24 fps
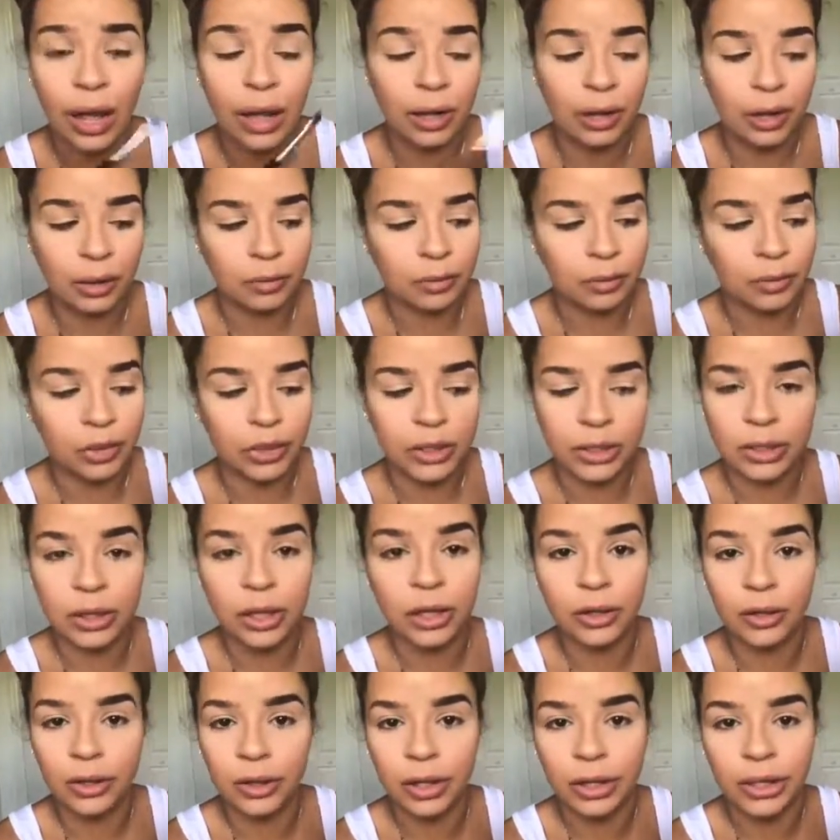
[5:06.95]
And I'm just
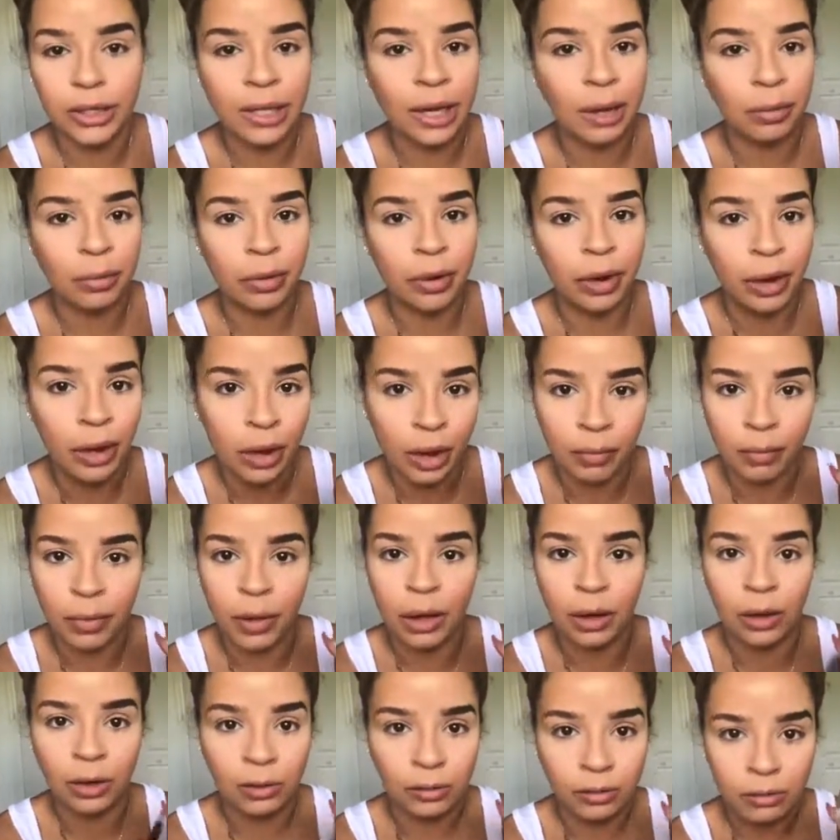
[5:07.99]
literally tapping it.
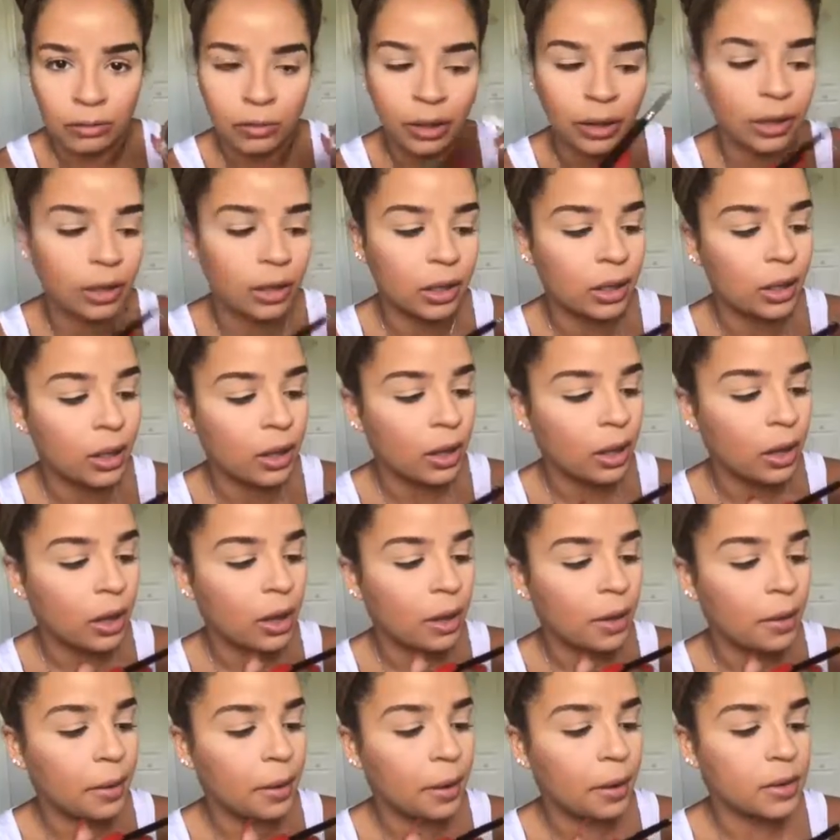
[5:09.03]

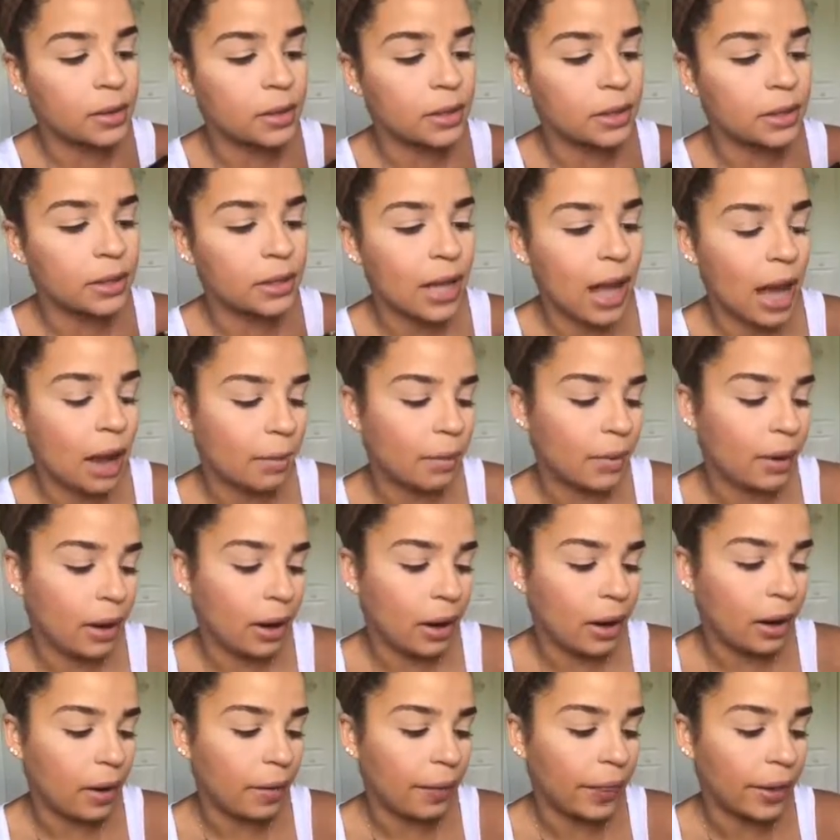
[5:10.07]
I'm just tapping
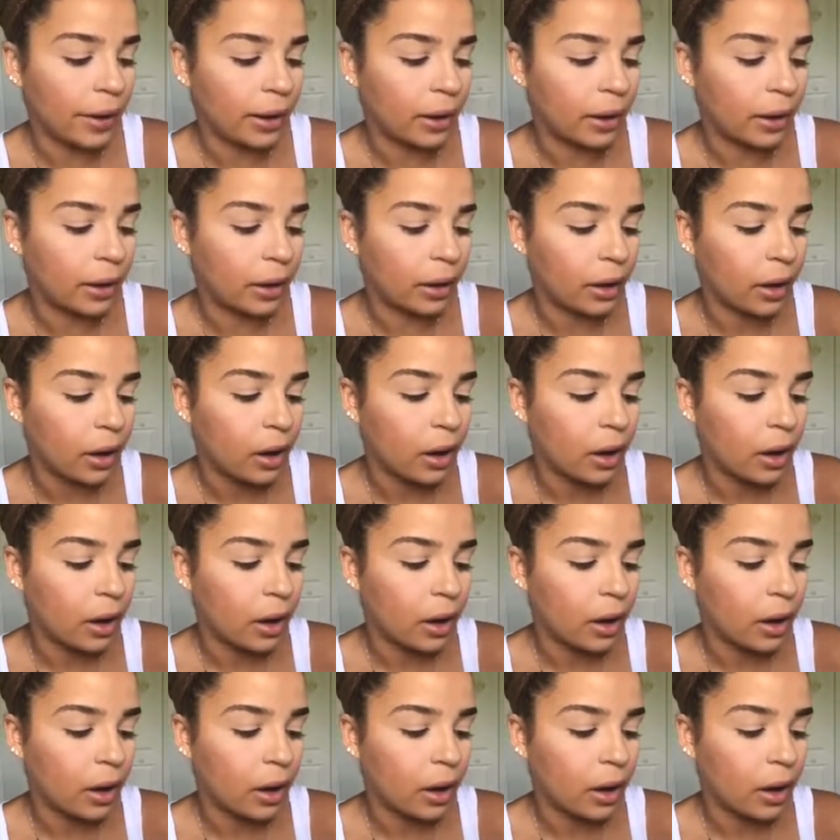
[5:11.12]
it, and then I